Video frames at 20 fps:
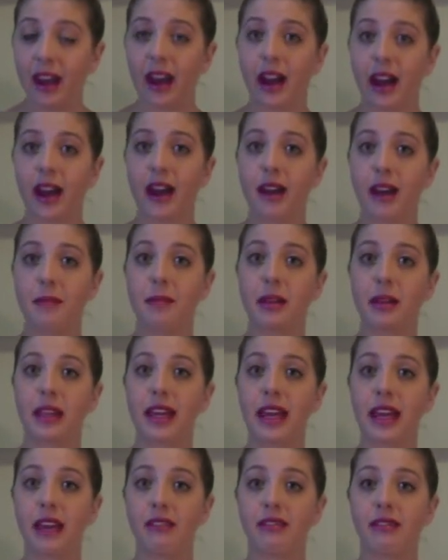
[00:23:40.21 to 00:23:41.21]
I
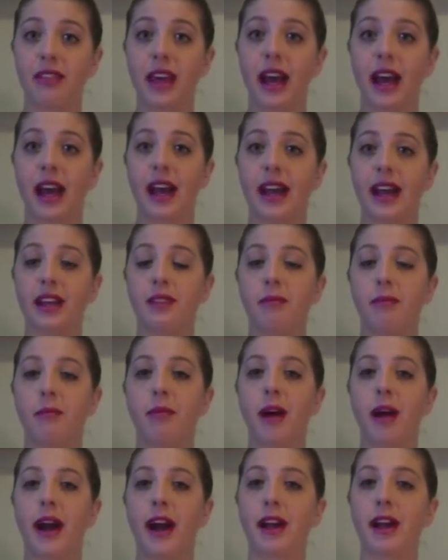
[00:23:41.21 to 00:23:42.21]
believe that
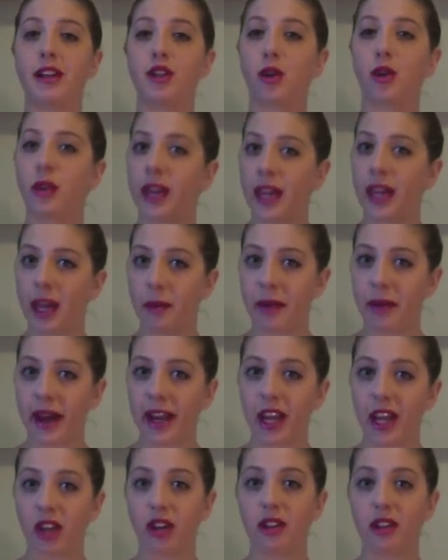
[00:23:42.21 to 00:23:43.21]
by talking
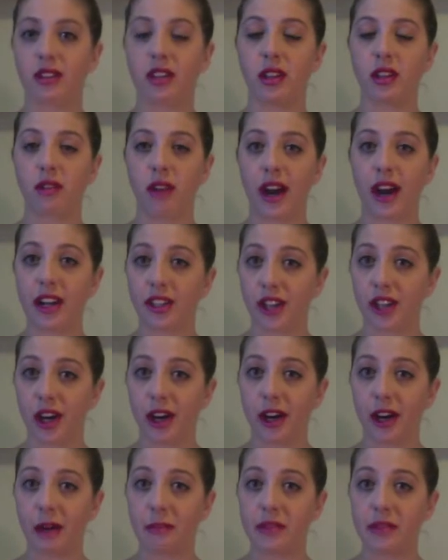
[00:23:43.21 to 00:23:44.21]
about it and using the right
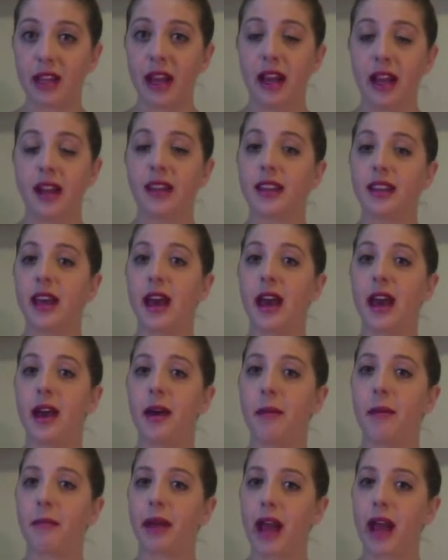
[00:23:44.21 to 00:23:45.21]
terms,
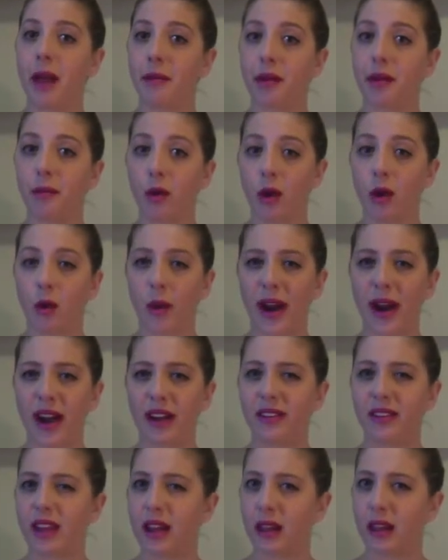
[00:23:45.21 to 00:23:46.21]
they're becoming more
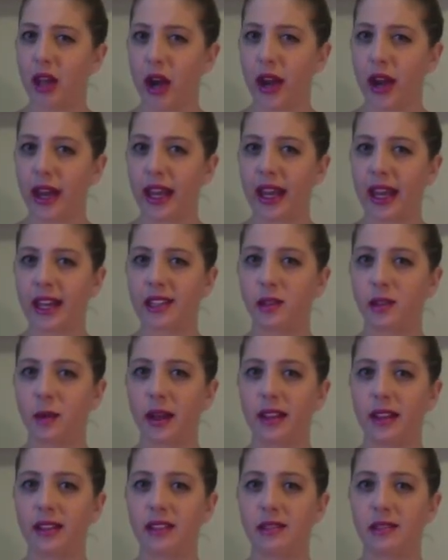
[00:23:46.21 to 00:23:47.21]
aware and they're learning, as
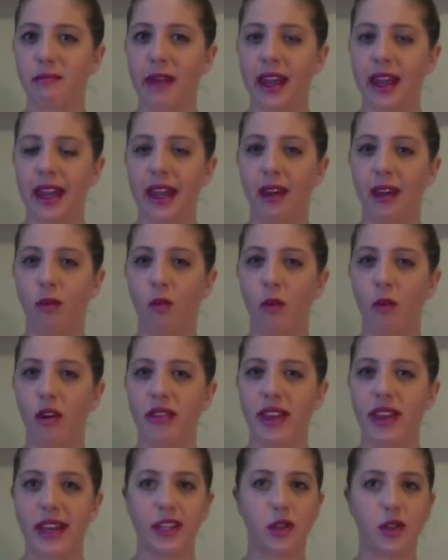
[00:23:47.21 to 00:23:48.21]
well as making
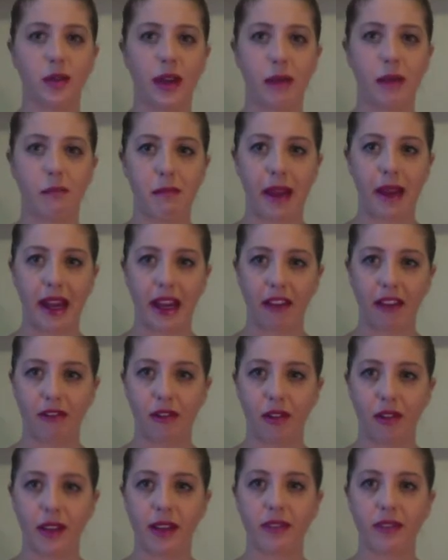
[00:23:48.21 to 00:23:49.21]
what they're doing
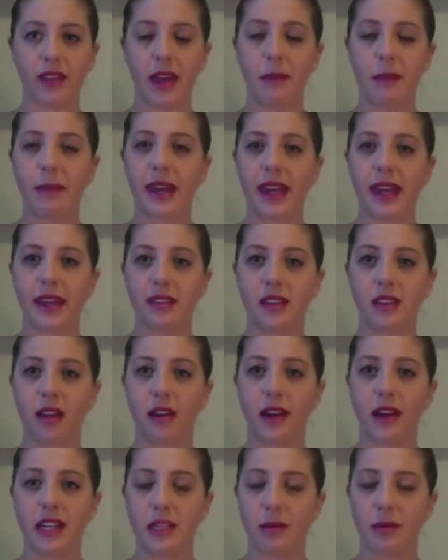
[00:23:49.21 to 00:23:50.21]
meaningful if their peers are
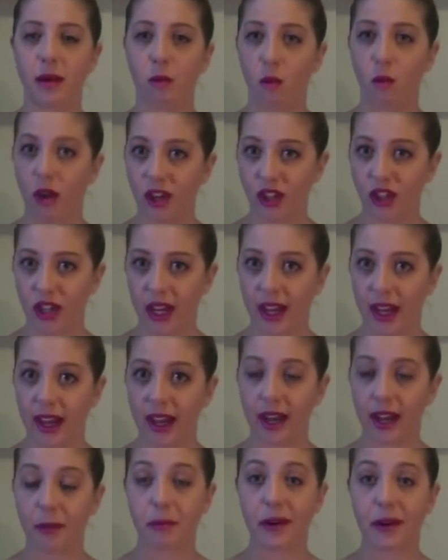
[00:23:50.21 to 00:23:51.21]
going to be
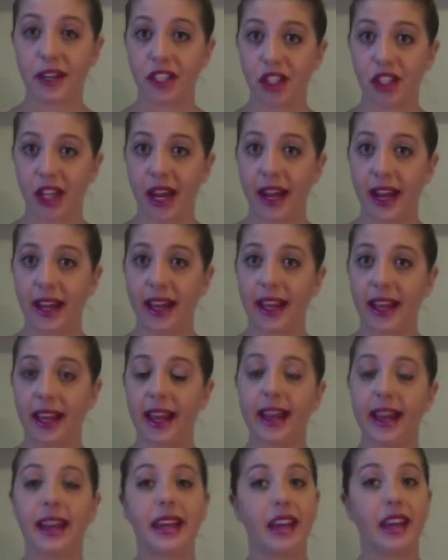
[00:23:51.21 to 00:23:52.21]
watching and
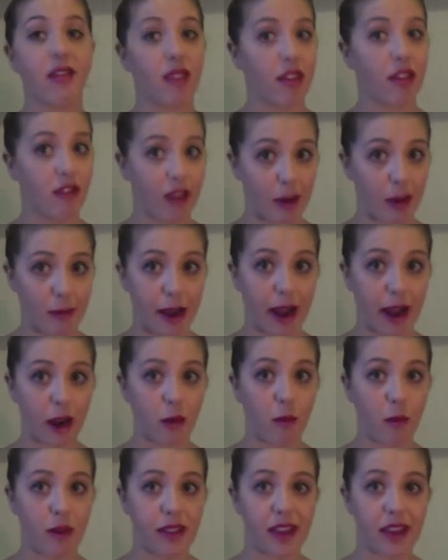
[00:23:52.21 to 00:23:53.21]
appreciating and giving feedback
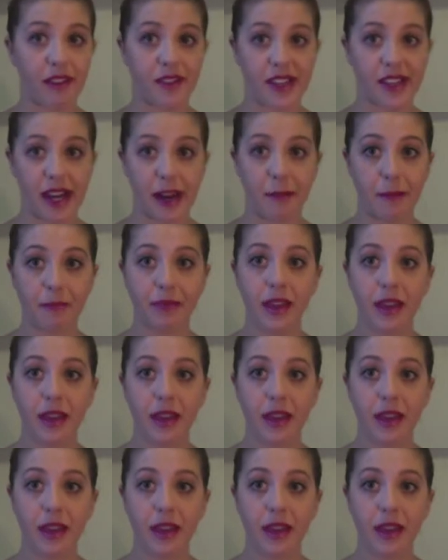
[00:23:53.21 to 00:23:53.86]
on what they've done.